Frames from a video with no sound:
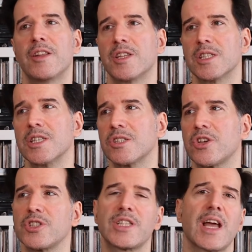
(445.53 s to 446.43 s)
This is
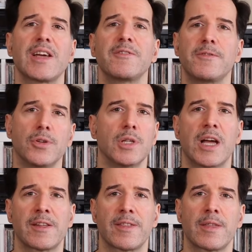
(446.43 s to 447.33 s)
their second full
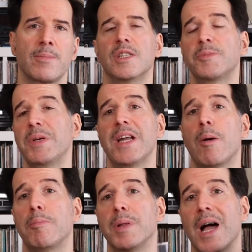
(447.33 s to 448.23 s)
length. This beat
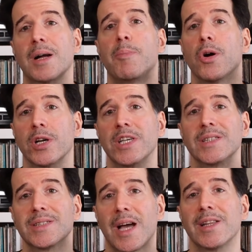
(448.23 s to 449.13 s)
out Block Party,
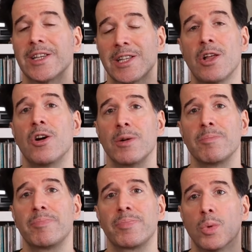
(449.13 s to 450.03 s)
Silent Alarm,
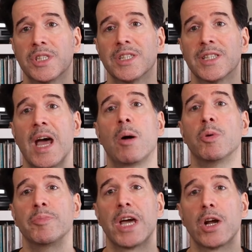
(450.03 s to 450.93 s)
which is an
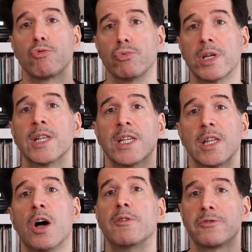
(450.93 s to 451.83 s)
album that I really
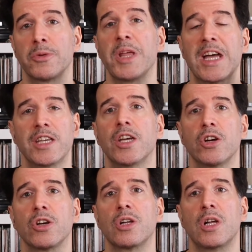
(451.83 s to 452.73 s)
love from that year.